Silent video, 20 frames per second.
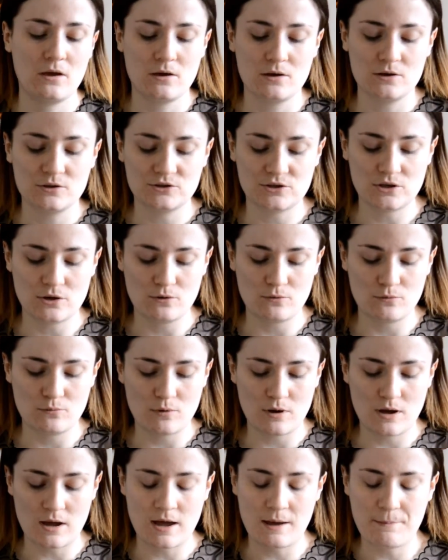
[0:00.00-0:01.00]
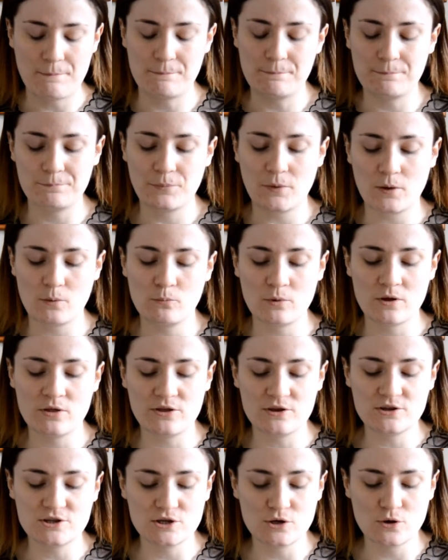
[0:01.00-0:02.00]
So with
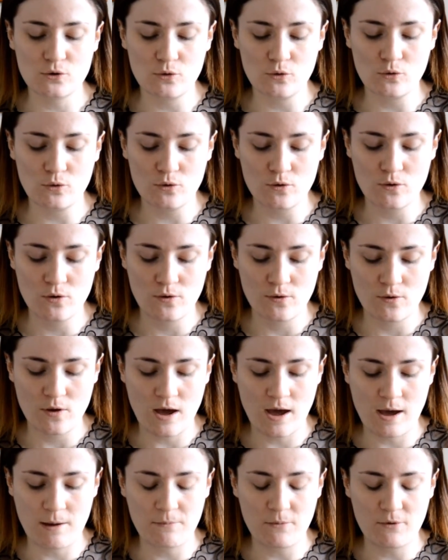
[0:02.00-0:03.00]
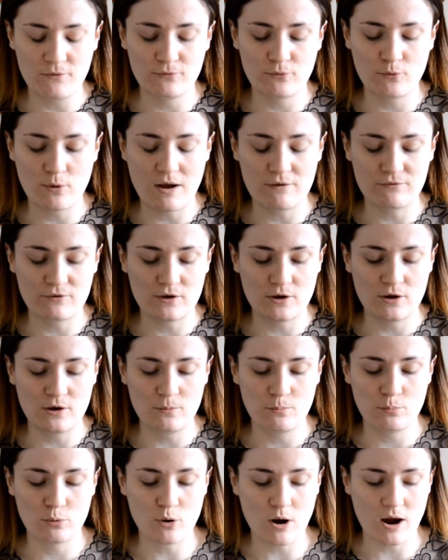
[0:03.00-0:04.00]
the Dior
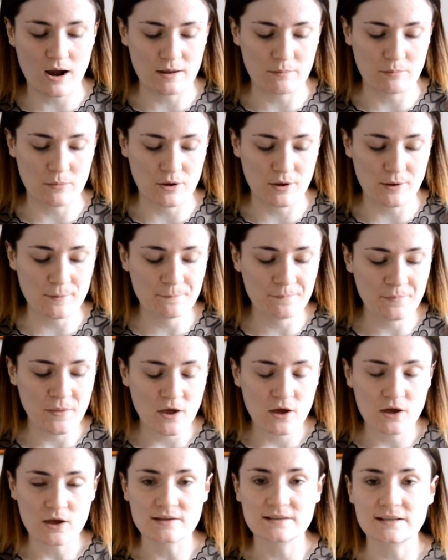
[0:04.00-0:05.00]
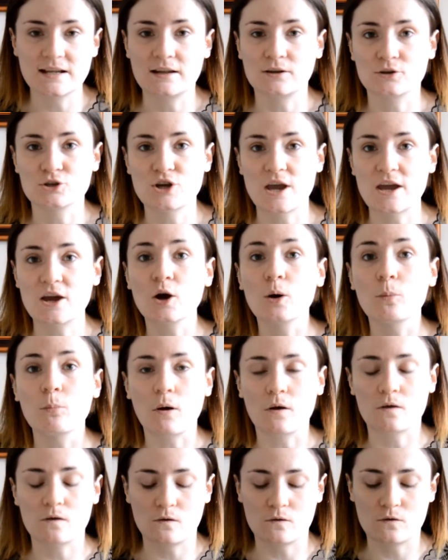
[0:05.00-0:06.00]
Forever primer, it's a little shake up
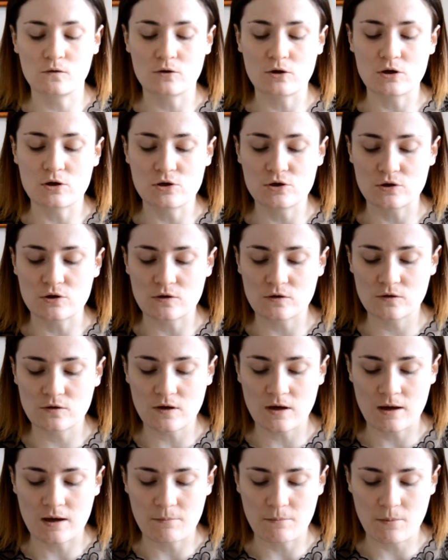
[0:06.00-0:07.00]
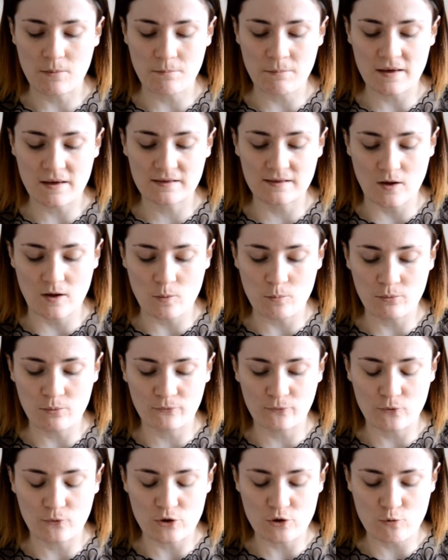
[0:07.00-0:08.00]
bottle, so you just mix that up
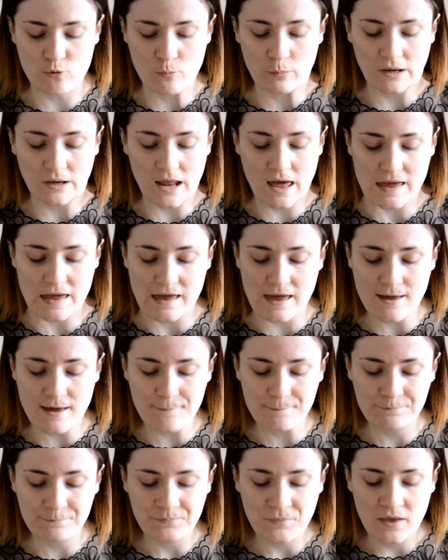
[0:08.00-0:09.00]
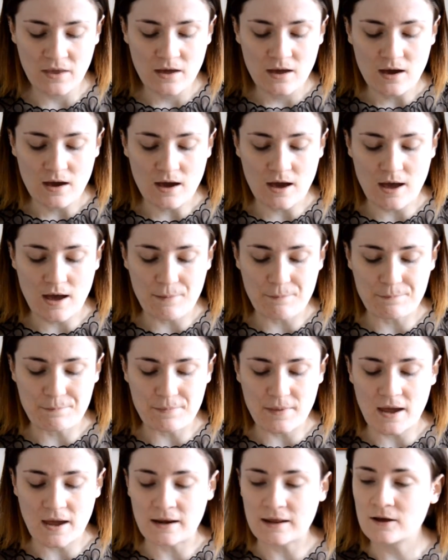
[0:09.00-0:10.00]
before you apply it,
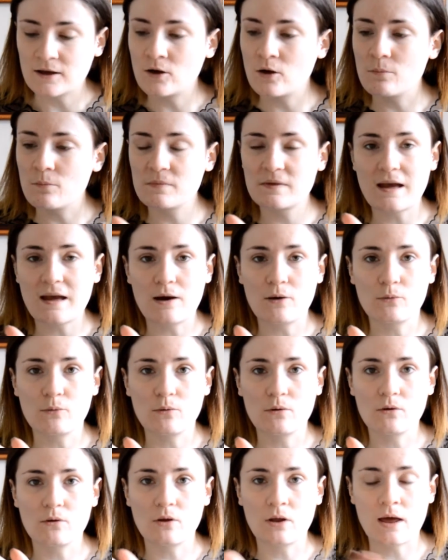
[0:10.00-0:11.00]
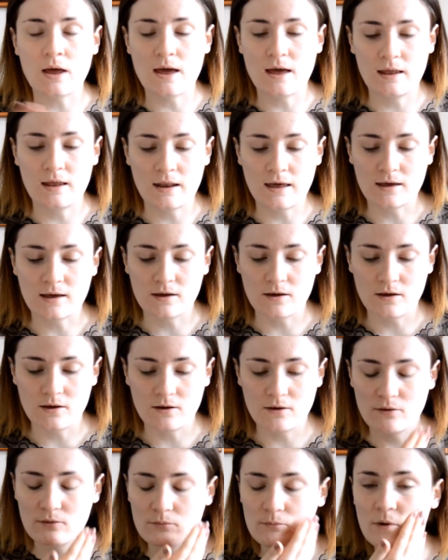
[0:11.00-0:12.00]
and it comes out like
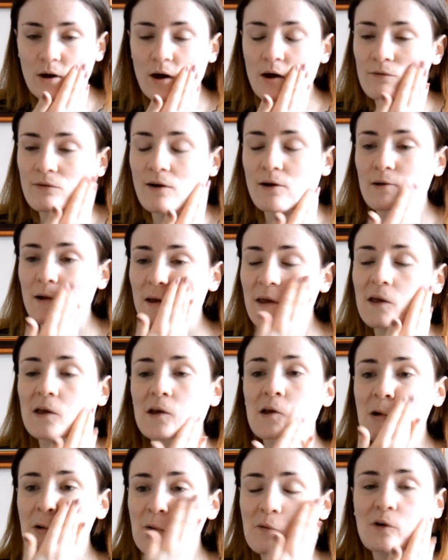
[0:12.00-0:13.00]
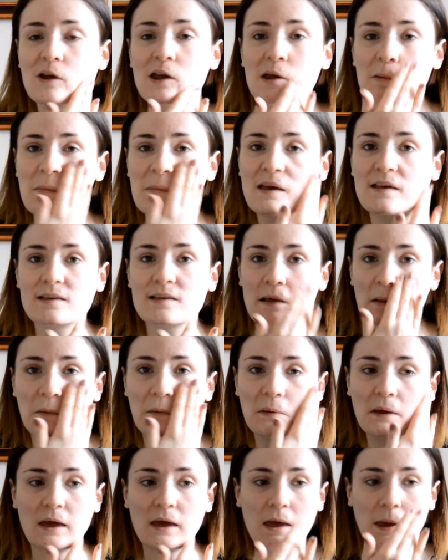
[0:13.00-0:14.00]
a very creamy,
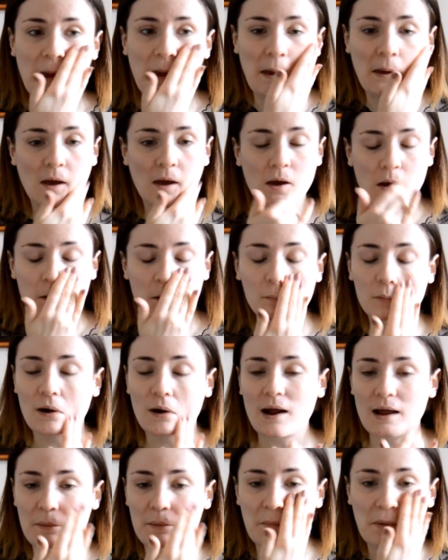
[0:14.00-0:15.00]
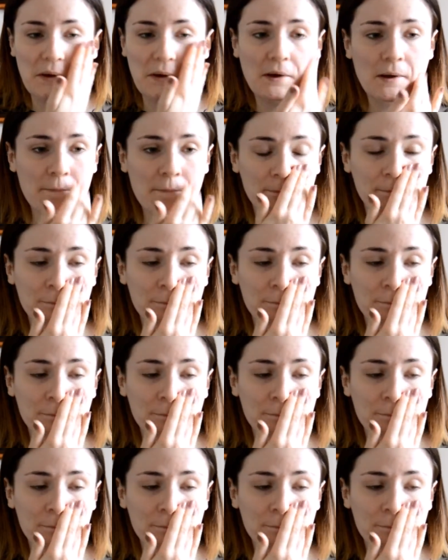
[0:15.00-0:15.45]
silky primer.